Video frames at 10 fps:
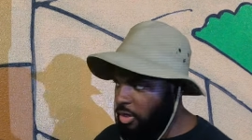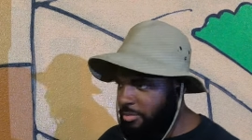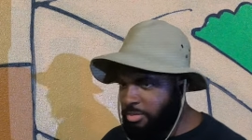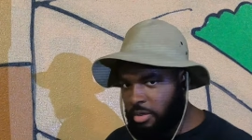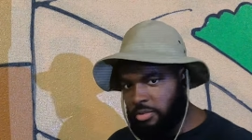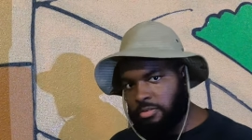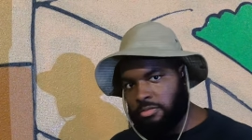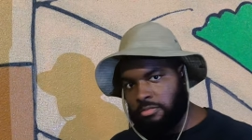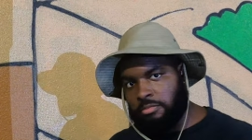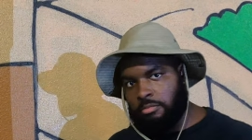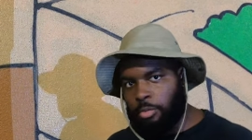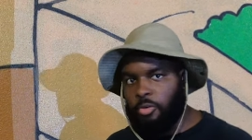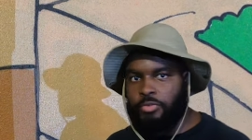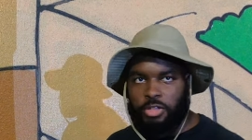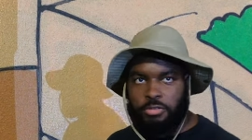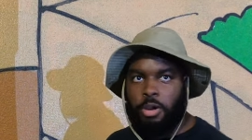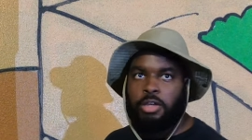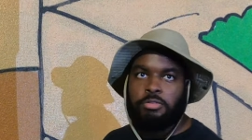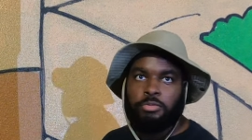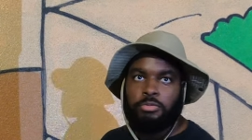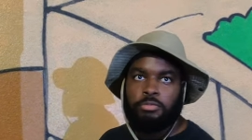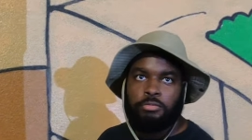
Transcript: comes out as perfect as possible.